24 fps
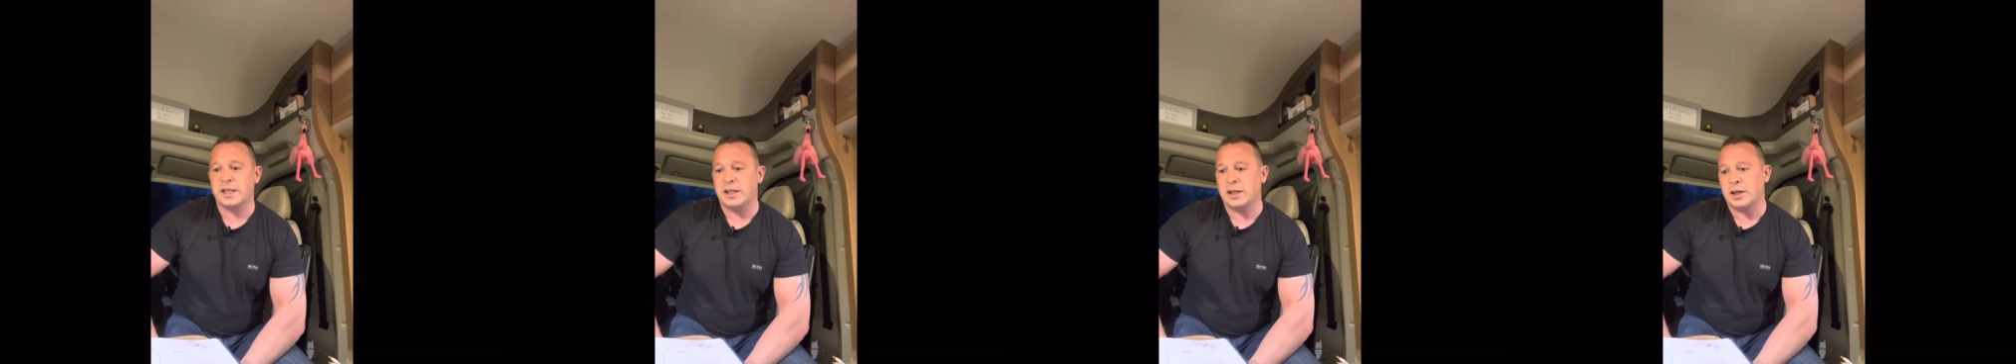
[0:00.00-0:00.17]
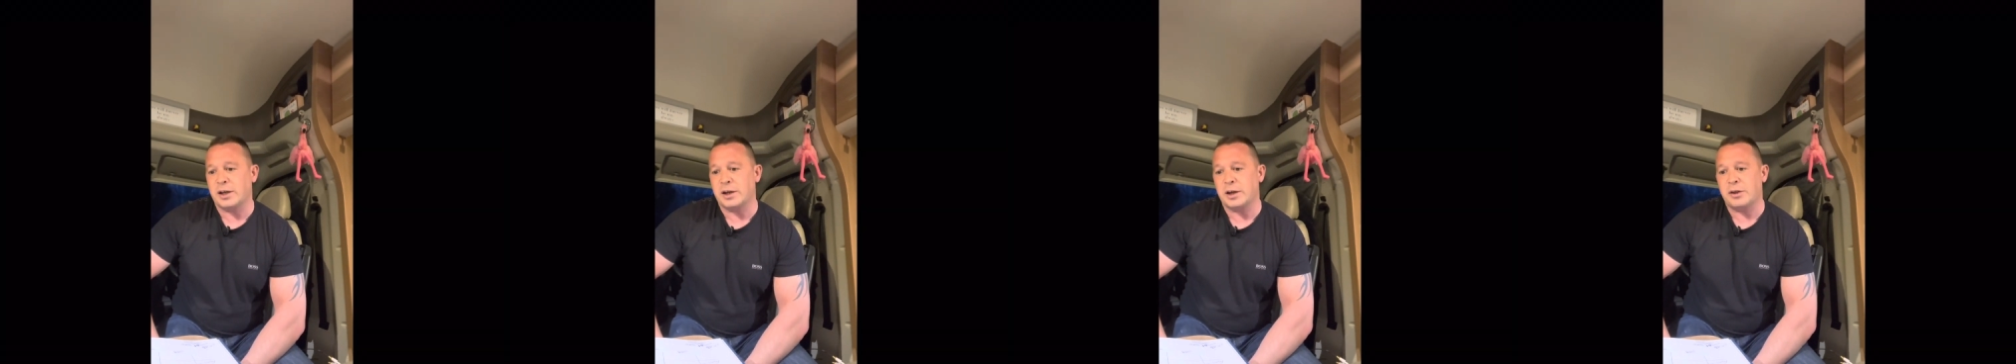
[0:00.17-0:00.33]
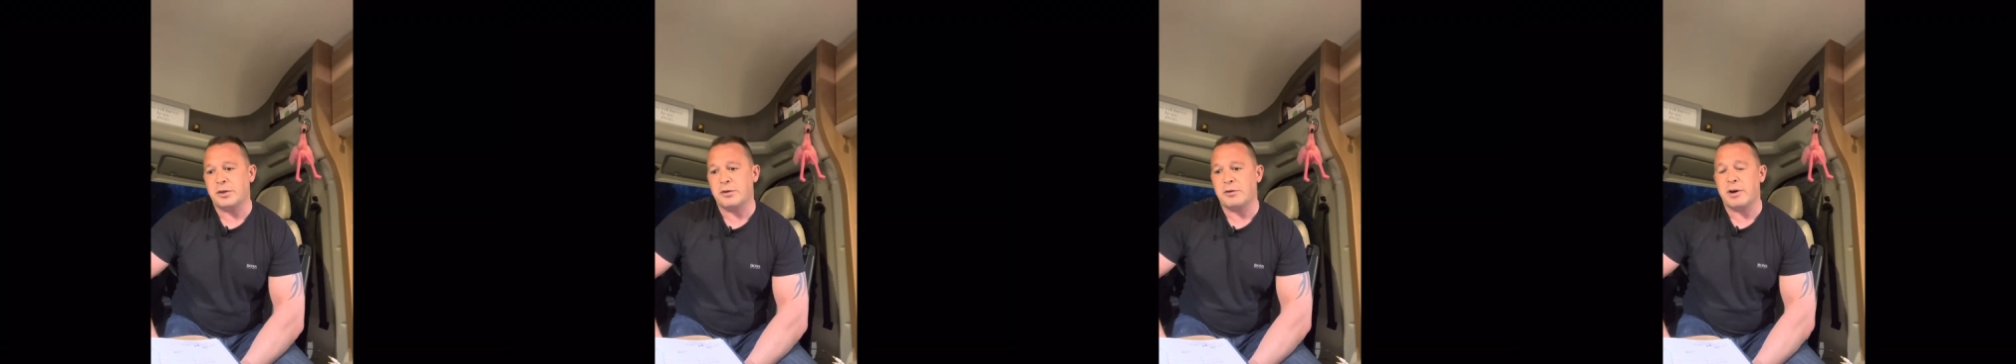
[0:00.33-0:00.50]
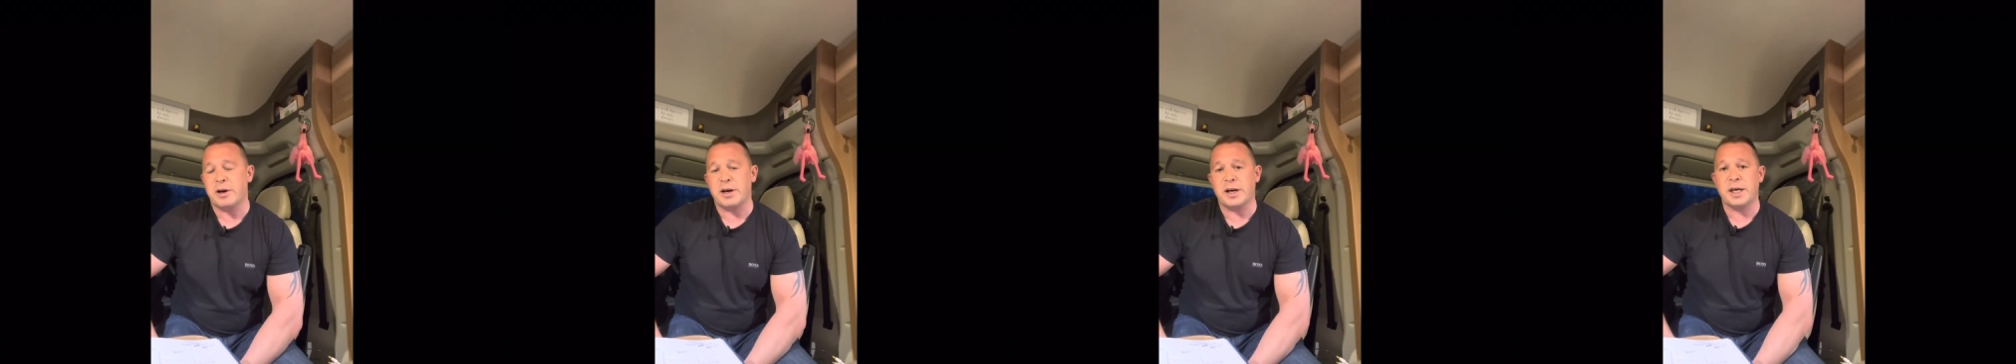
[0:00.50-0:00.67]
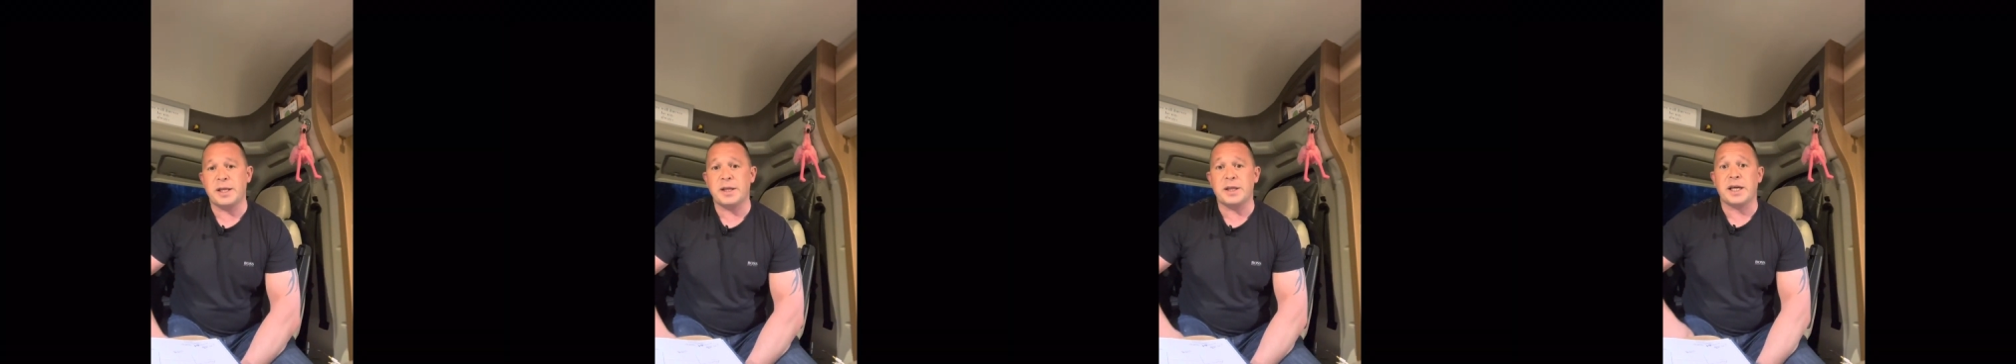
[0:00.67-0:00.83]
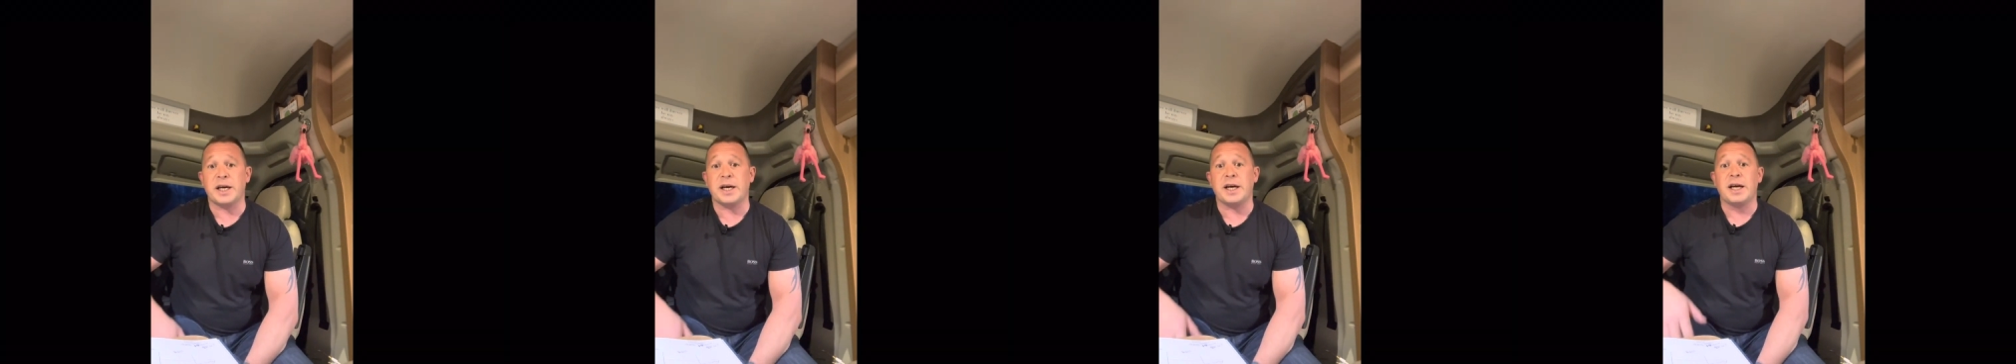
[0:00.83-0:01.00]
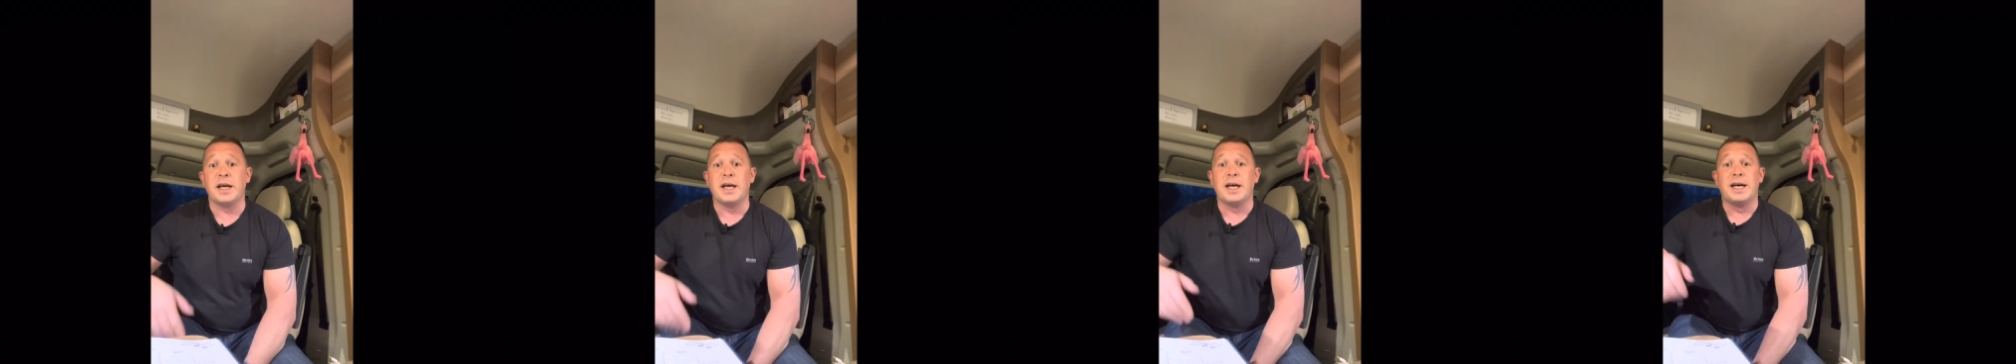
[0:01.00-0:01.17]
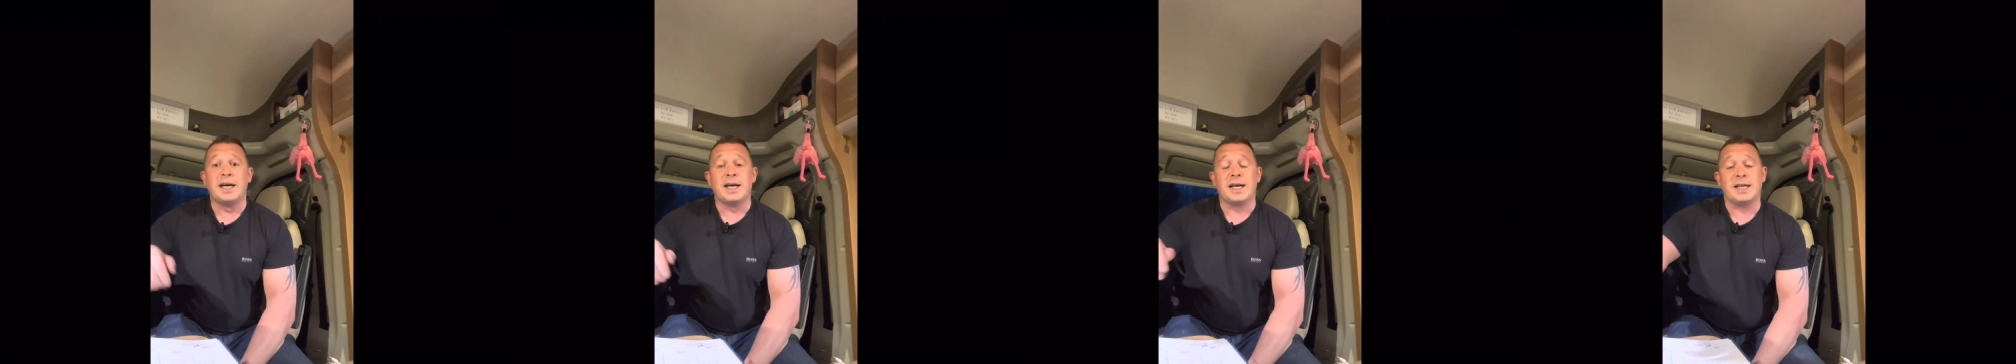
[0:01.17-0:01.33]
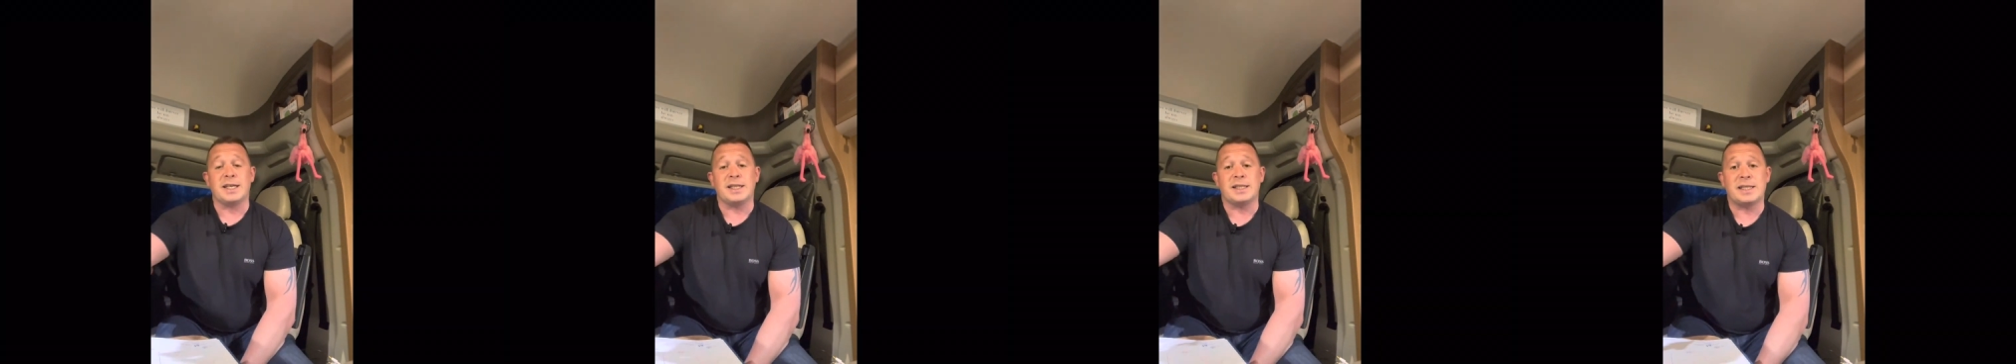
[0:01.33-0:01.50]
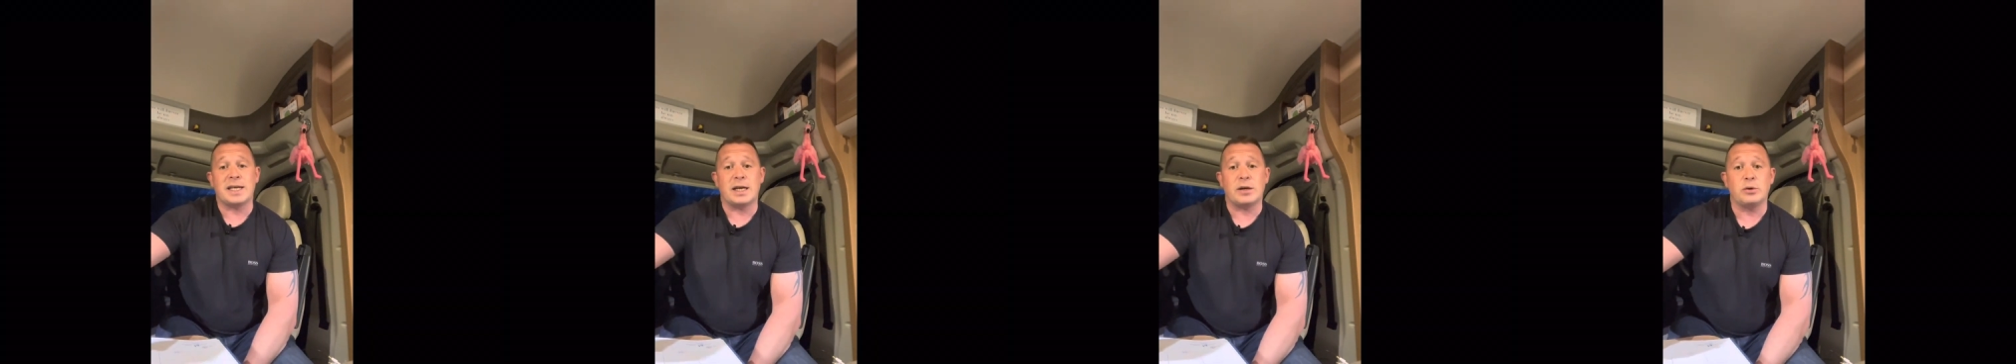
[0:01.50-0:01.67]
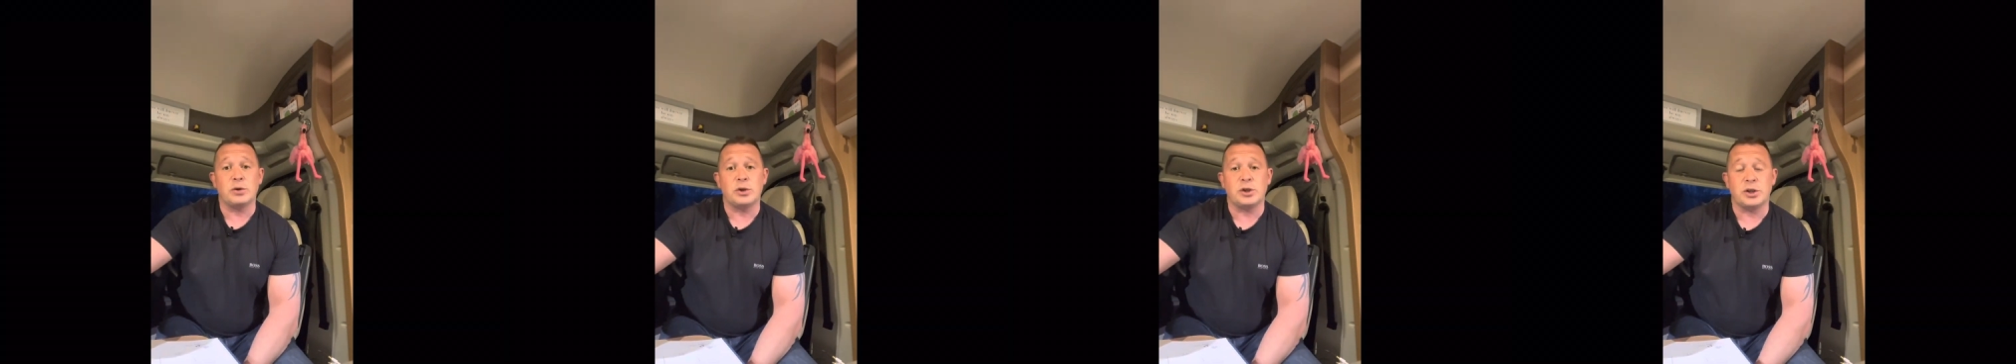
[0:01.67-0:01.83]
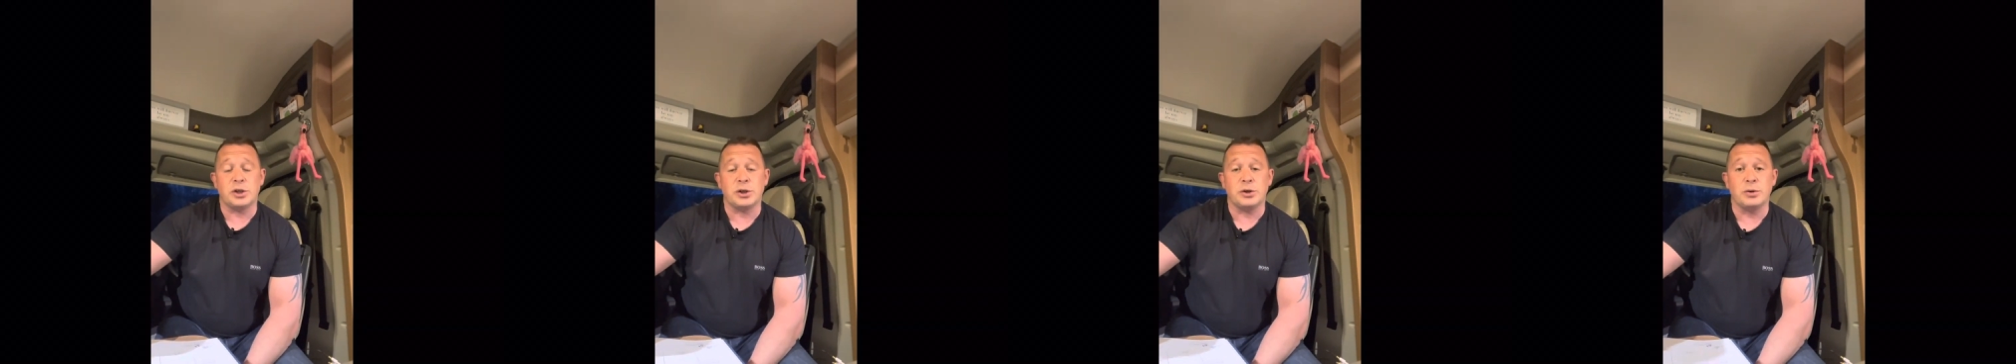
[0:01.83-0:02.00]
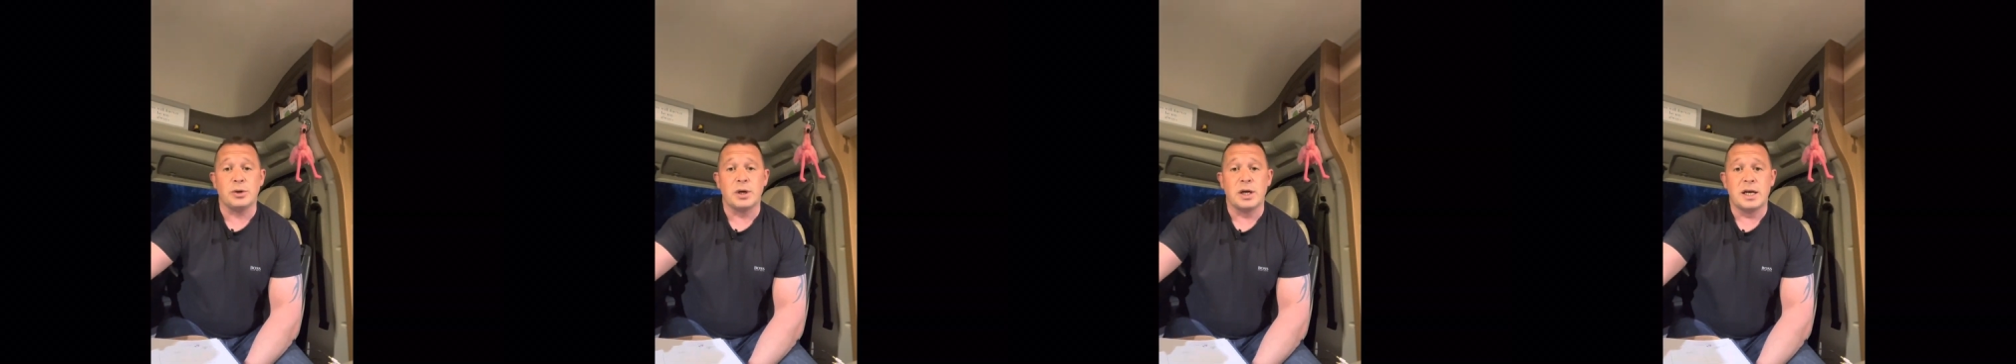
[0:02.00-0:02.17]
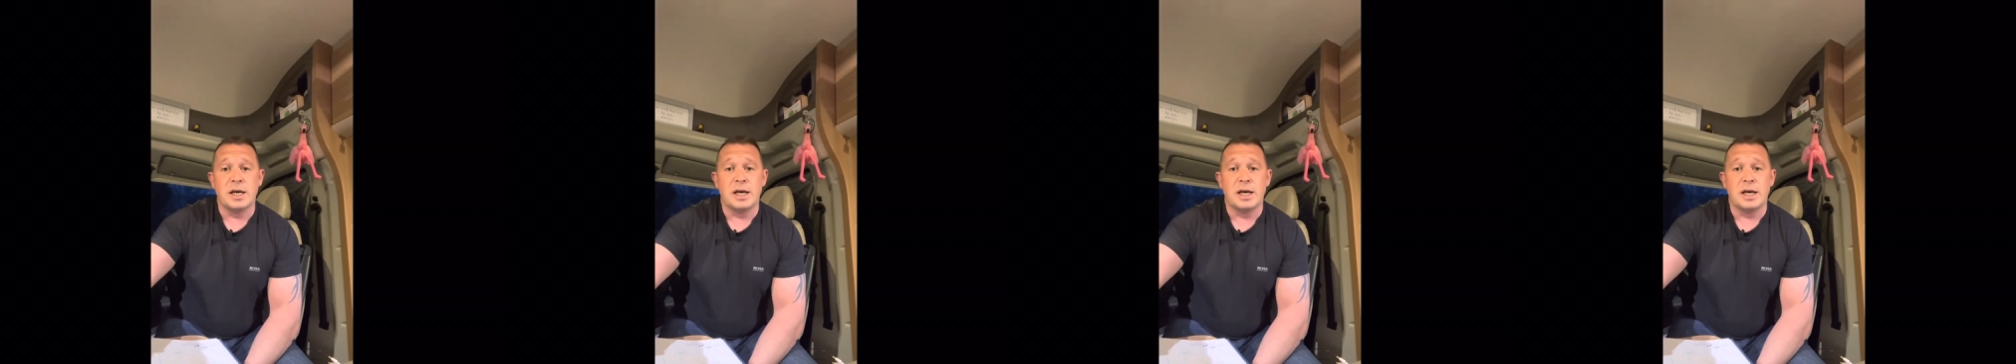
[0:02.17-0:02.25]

you can throw it in there, and it tells you